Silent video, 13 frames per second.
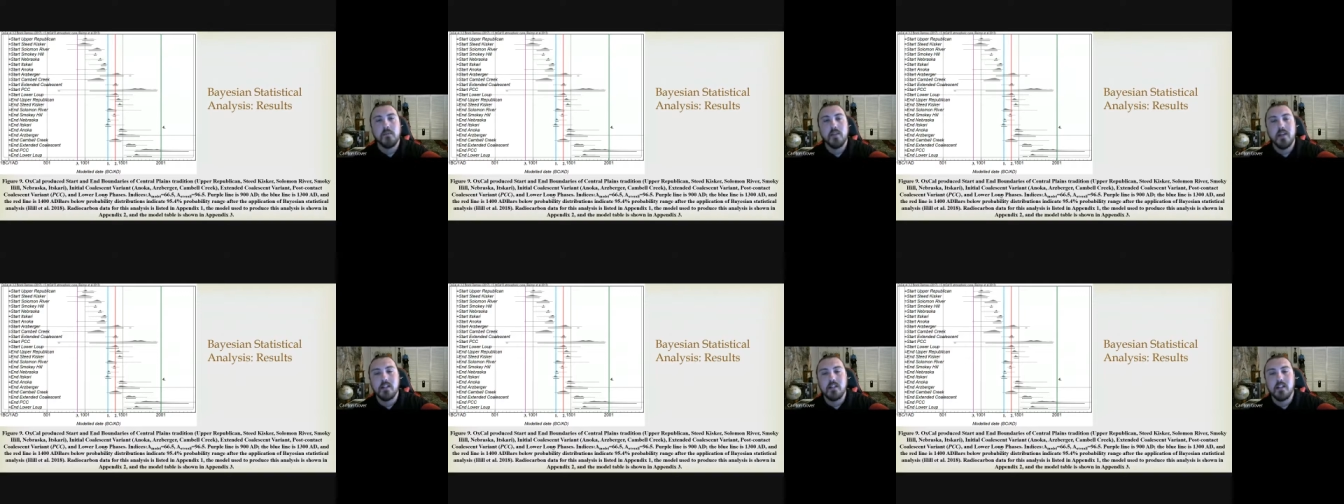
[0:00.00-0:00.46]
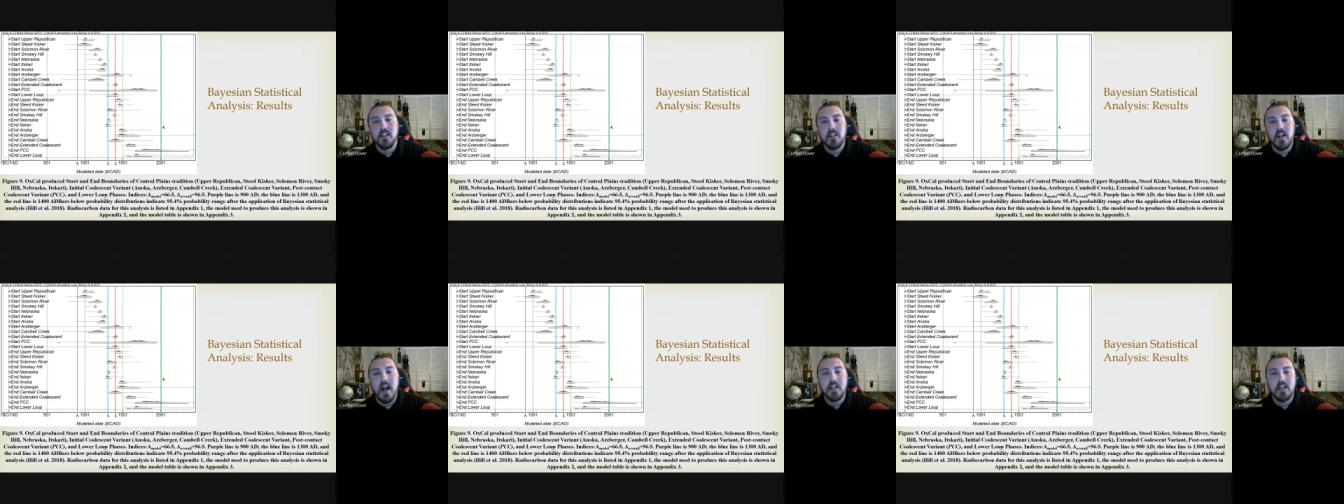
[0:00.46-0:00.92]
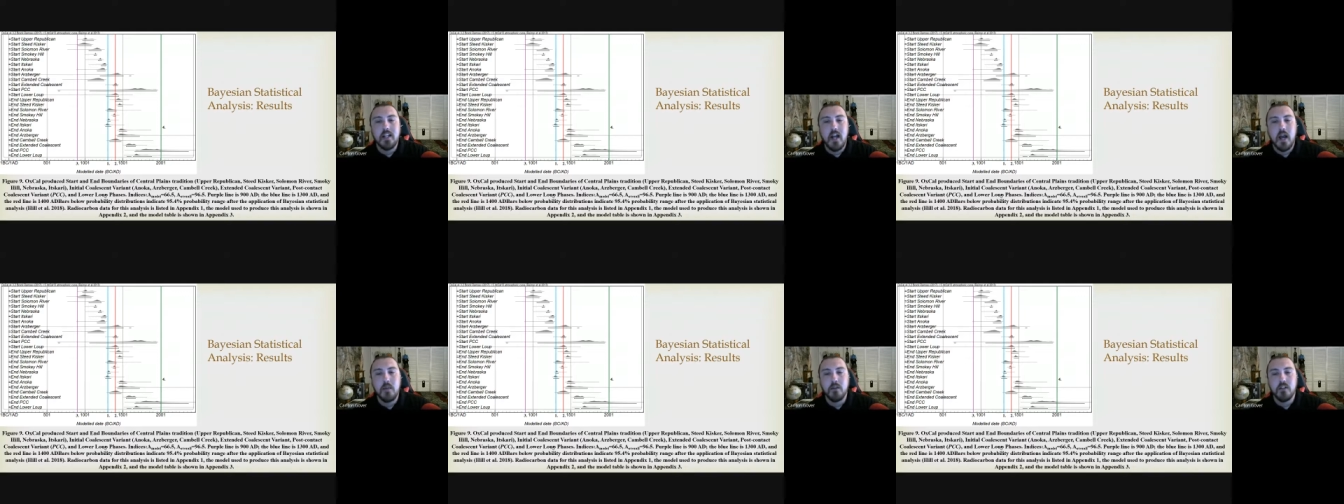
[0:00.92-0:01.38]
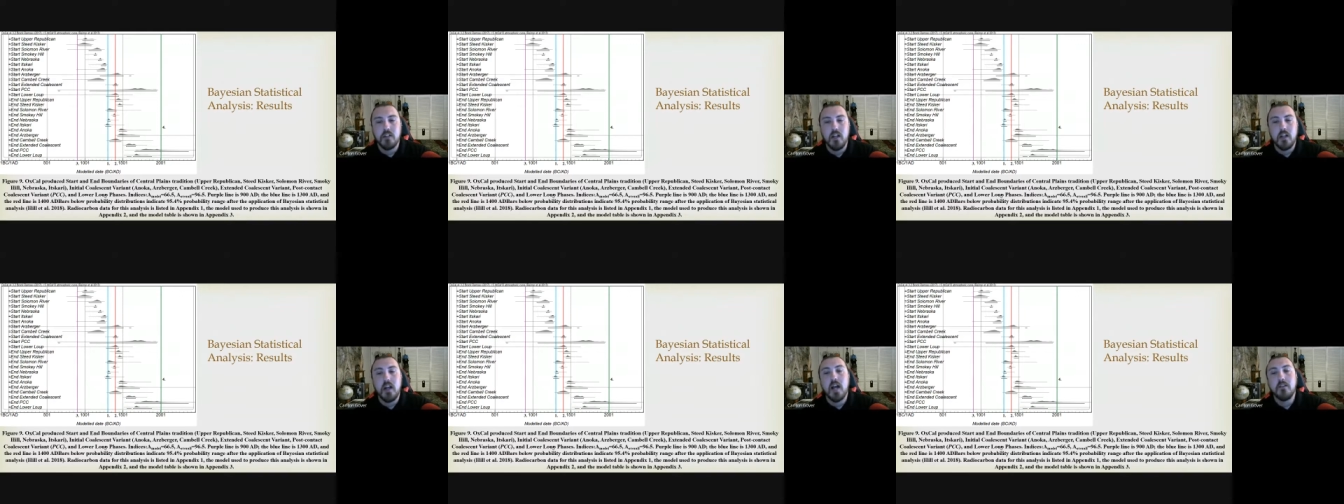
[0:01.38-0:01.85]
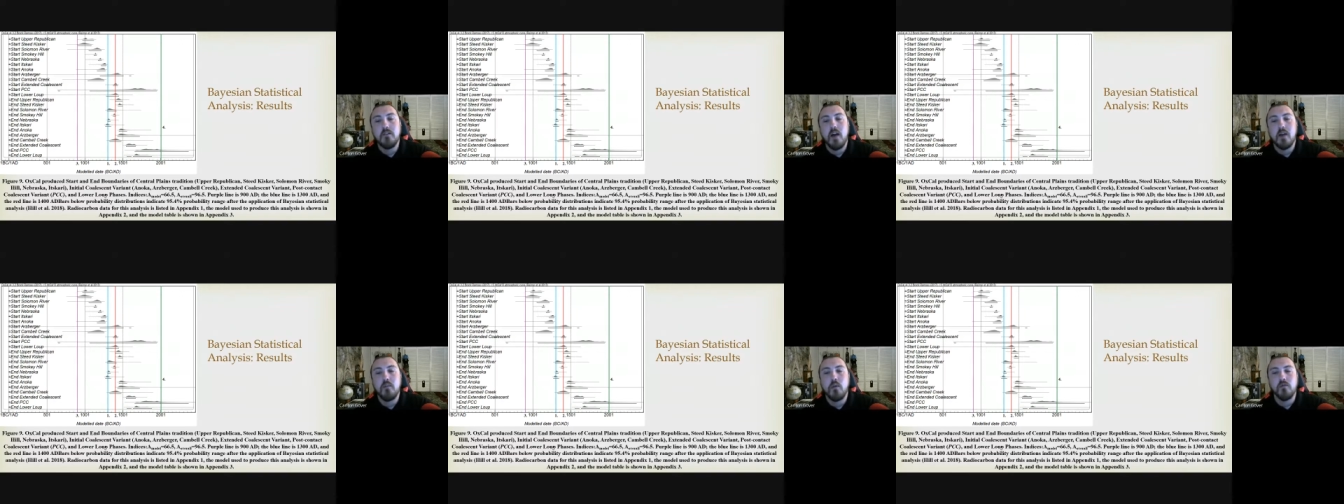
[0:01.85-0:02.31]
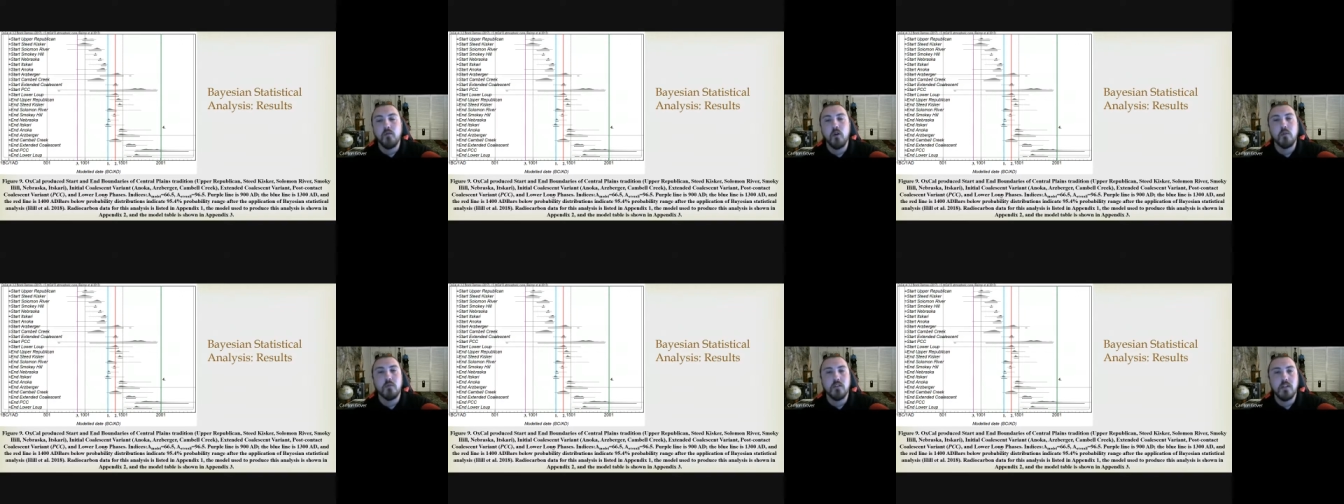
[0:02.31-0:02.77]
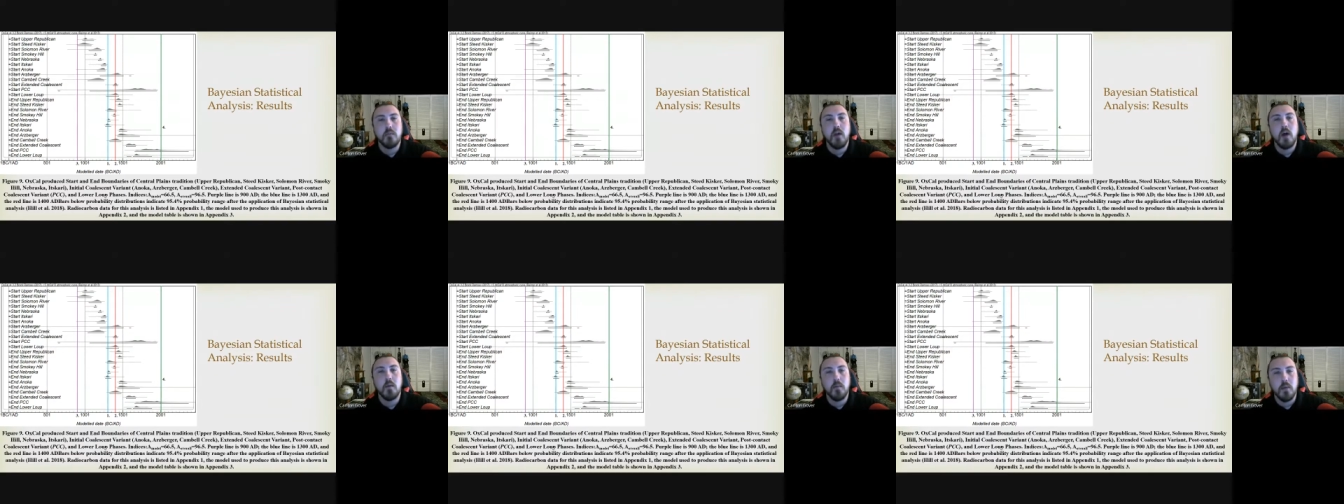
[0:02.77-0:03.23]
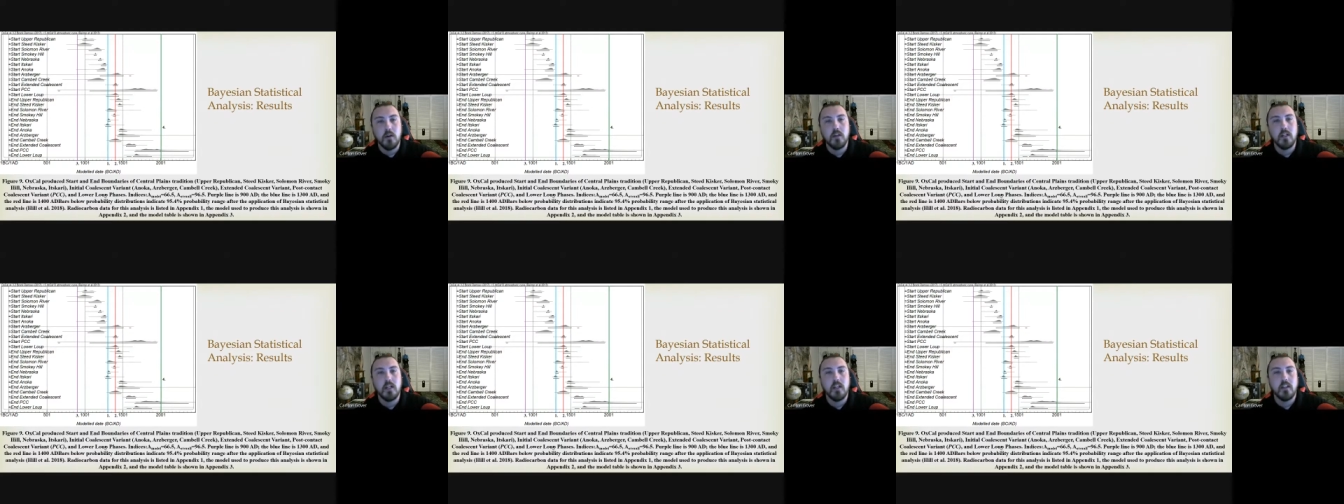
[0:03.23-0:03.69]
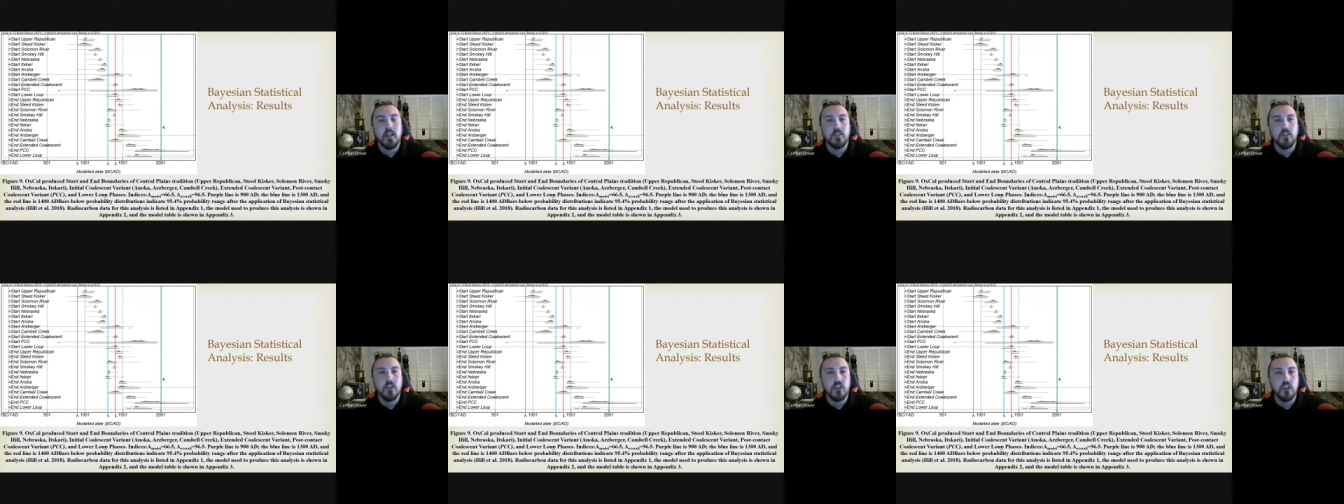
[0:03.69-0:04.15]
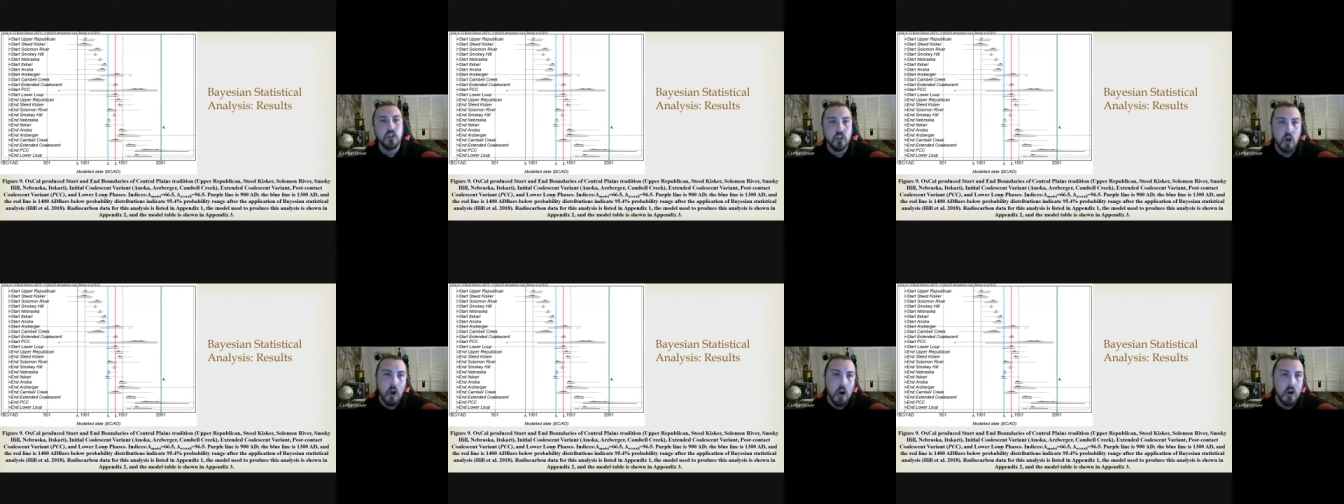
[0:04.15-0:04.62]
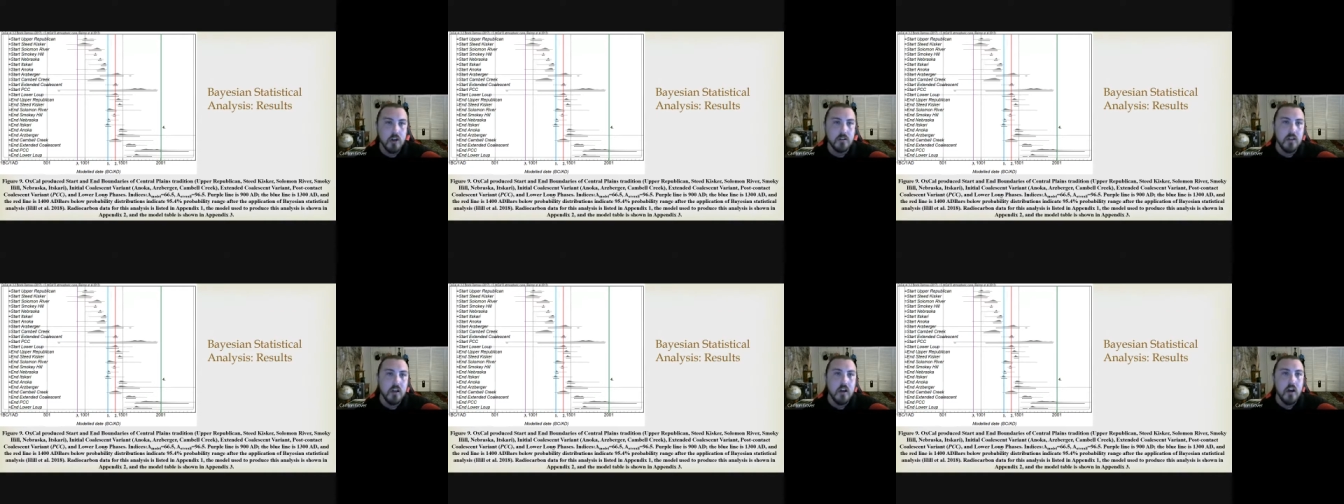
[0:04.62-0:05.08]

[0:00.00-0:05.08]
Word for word: It's the 99%, 95.4% probability that the start